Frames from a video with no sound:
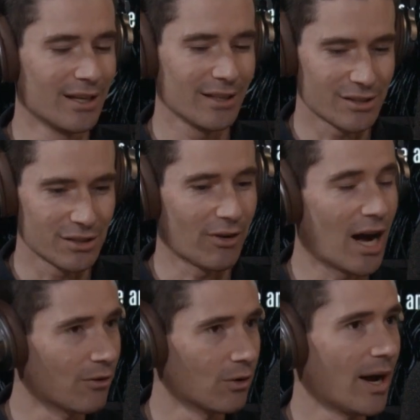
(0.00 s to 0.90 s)

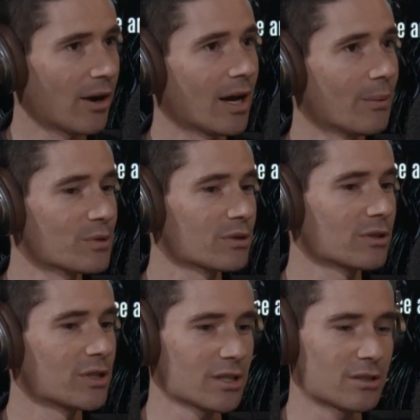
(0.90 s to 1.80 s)
survival outcomes
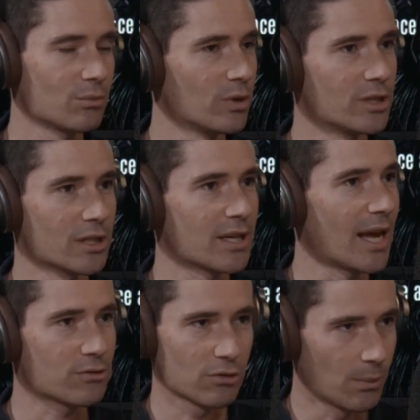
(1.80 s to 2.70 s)
were just
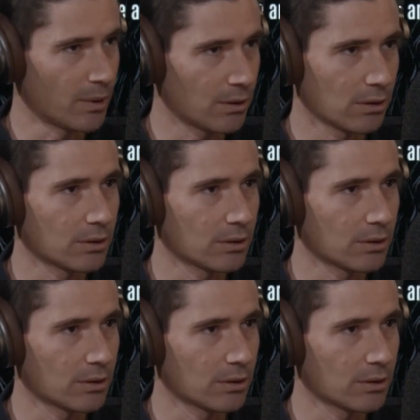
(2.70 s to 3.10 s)
astronomical.